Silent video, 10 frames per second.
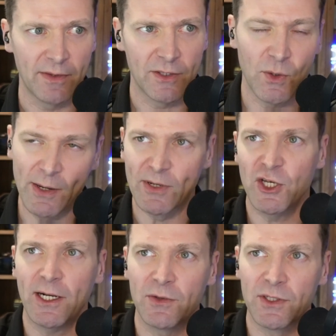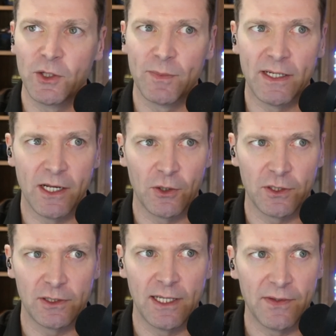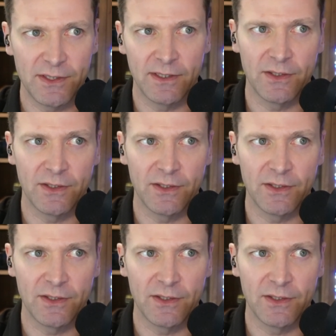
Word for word: on that. So anyway, check out the Near Media article on this.